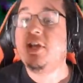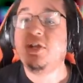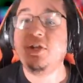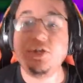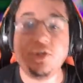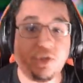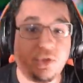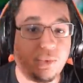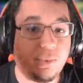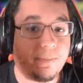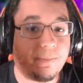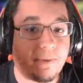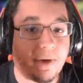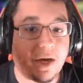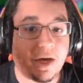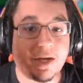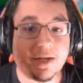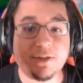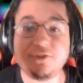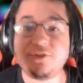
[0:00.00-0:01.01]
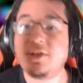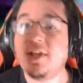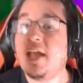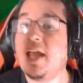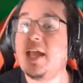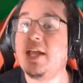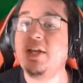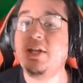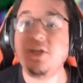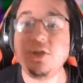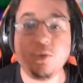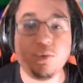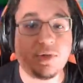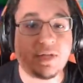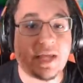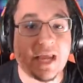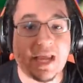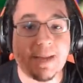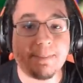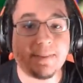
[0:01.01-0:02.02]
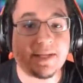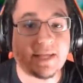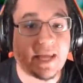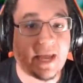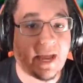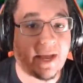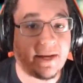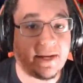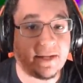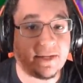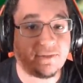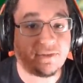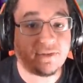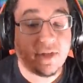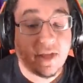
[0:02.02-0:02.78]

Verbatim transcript: new mods, and new game mechanics?